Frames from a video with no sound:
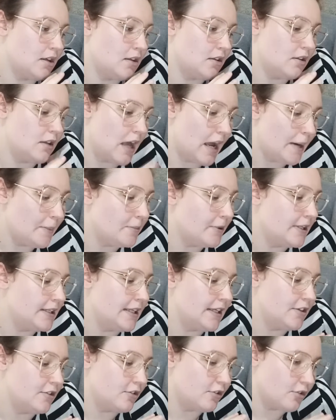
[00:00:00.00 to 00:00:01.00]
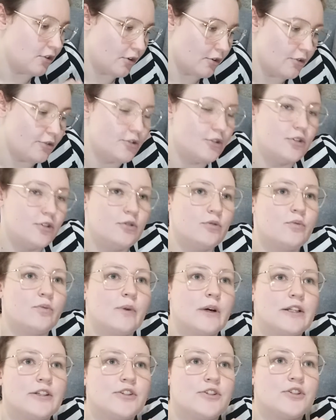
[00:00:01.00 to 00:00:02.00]
library that you go to
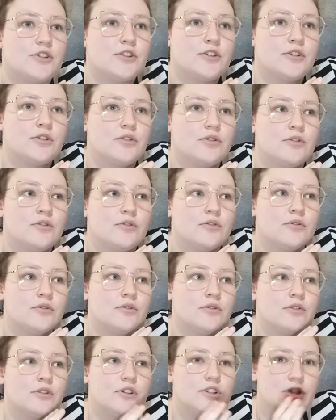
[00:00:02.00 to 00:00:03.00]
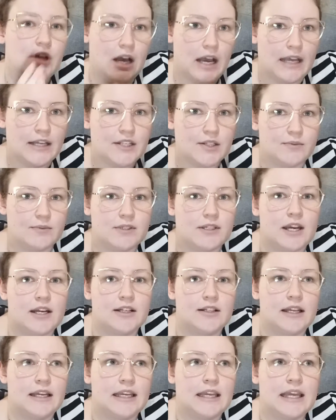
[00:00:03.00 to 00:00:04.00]
once you die. So it's kind
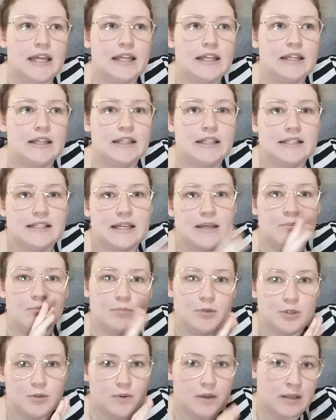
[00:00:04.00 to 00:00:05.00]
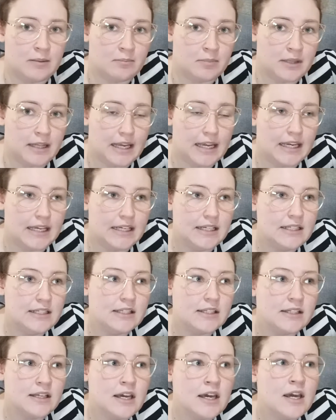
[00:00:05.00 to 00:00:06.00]
of like this in-between
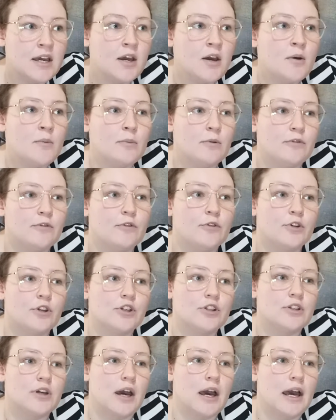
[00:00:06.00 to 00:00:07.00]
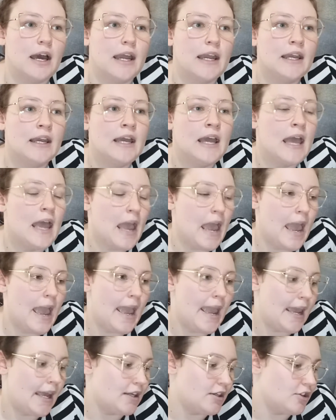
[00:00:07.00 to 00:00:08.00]
place before you die,
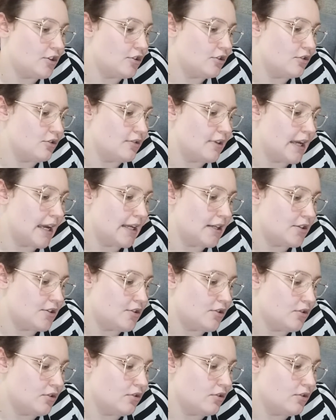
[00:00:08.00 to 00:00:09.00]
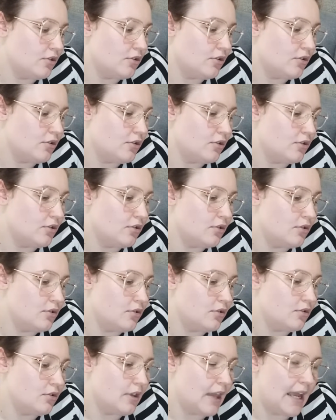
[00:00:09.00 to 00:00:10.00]
and you get to,
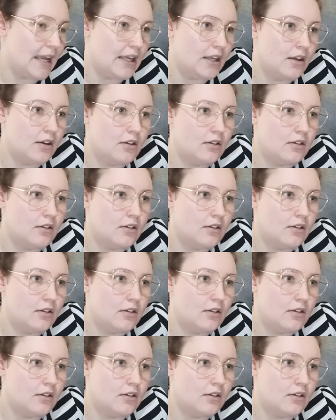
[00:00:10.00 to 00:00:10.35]
like,